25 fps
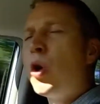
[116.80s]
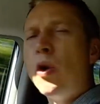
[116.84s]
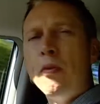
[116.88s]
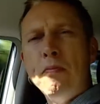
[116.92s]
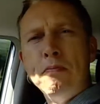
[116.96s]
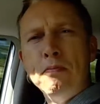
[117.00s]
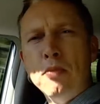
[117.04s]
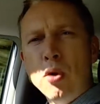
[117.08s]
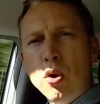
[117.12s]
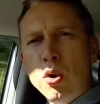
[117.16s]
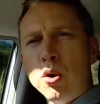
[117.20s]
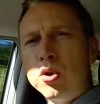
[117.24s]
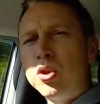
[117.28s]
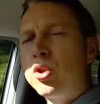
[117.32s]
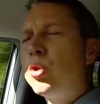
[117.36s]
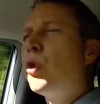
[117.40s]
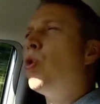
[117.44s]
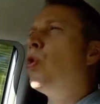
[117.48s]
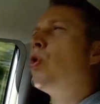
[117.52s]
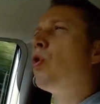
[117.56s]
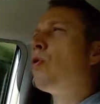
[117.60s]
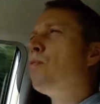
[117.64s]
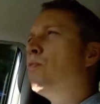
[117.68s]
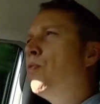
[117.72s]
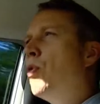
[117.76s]
more
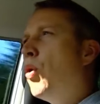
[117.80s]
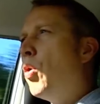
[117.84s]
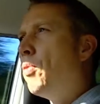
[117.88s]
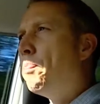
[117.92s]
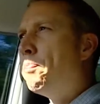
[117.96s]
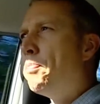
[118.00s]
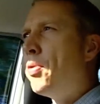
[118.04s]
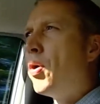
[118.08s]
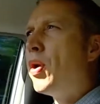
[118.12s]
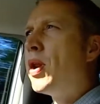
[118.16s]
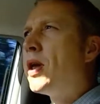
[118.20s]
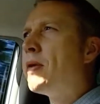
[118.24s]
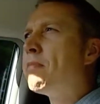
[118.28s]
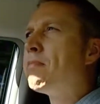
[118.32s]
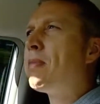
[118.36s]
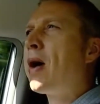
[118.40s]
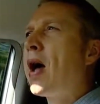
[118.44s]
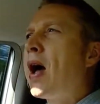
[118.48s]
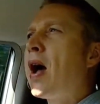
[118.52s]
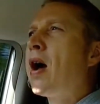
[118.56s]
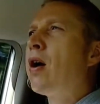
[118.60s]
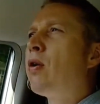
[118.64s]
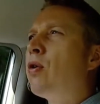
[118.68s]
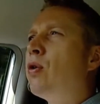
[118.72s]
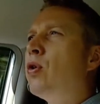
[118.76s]
torque, more pulling
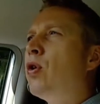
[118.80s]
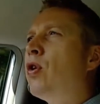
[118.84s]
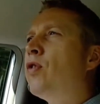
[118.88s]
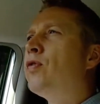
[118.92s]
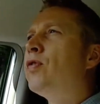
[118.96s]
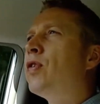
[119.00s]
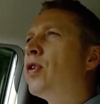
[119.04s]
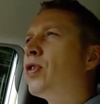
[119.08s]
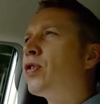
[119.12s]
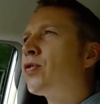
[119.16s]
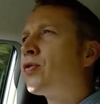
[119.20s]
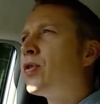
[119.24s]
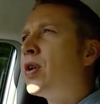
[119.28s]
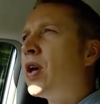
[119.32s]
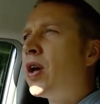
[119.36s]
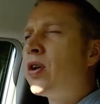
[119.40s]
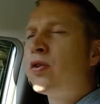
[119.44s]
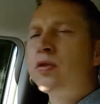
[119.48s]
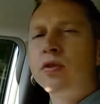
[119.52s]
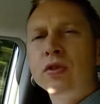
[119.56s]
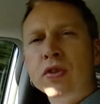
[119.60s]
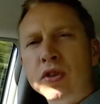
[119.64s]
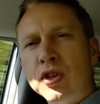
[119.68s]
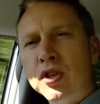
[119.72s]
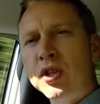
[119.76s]
power on offer,
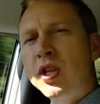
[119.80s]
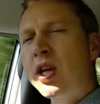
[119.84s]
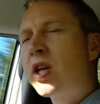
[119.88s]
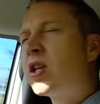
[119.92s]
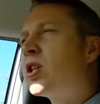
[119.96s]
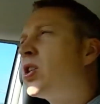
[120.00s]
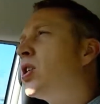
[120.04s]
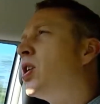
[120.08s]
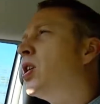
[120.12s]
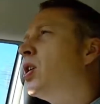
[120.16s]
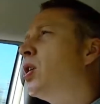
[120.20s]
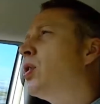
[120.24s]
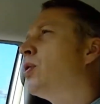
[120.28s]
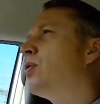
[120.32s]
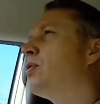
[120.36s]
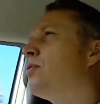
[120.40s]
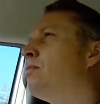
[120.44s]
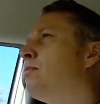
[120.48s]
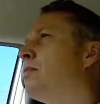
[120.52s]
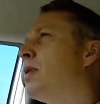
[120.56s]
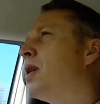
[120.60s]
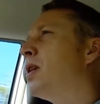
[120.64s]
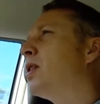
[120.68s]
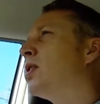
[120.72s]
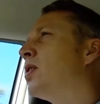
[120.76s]
360 Newton
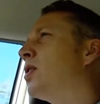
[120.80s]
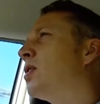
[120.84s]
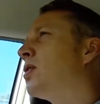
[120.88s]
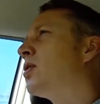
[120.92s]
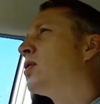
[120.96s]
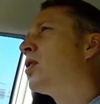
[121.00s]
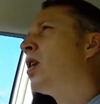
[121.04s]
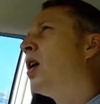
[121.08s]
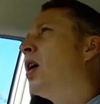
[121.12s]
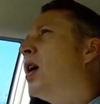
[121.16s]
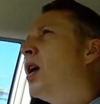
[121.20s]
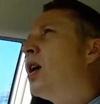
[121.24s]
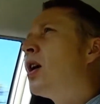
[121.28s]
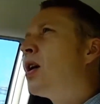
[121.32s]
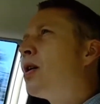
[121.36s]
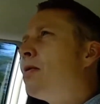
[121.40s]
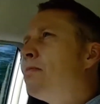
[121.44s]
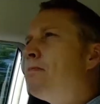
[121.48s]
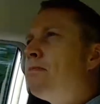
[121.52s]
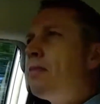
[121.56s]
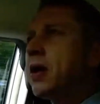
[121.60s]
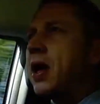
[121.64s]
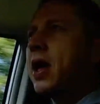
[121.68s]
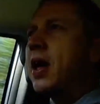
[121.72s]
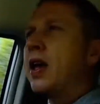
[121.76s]
meters
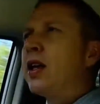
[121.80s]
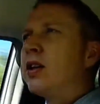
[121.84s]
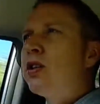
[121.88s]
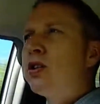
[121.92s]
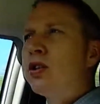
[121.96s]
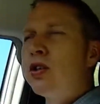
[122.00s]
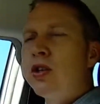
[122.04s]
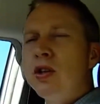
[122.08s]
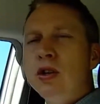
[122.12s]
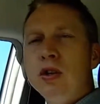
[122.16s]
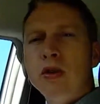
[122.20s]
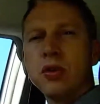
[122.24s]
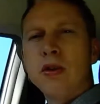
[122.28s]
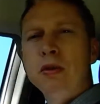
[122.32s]
compared to the